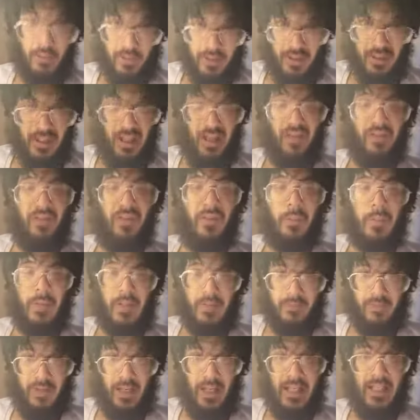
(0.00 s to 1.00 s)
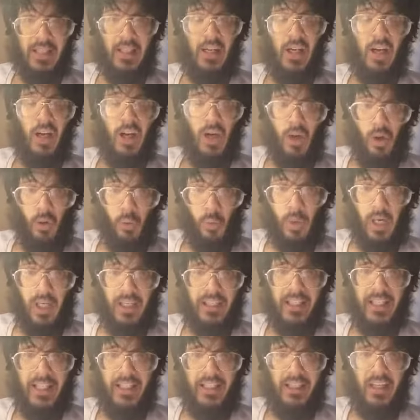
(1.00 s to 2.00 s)
with government, right?
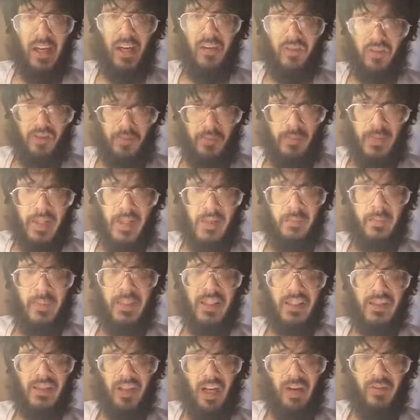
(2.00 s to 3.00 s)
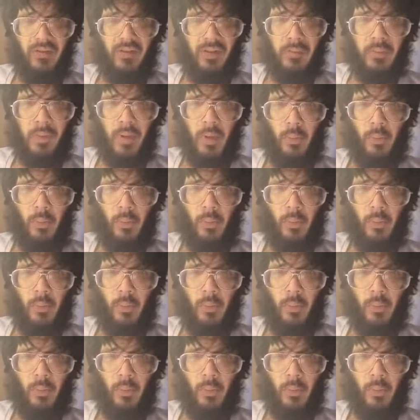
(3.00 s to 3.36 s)
Why can government be sovereign,